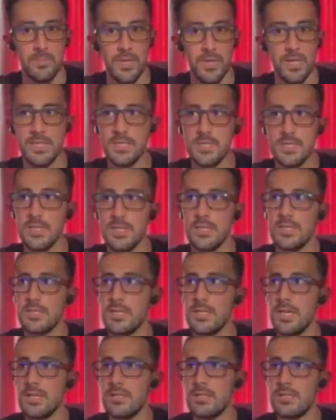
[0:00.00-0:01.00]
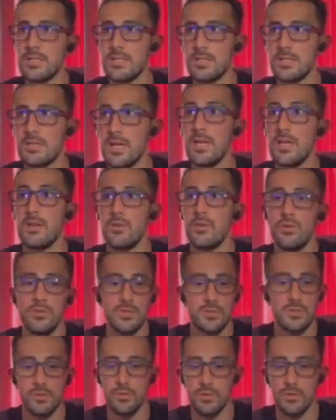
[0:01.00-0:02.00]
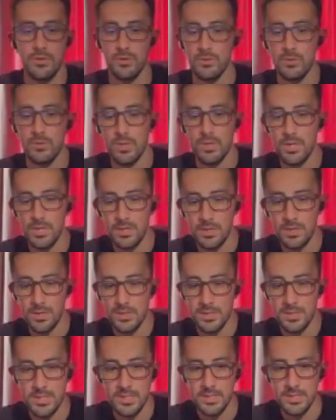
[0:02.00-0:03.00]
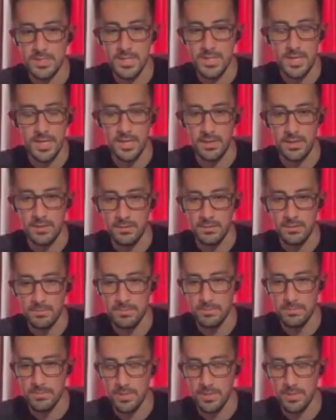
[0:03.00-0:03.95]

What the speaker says: It's not just, and also, since I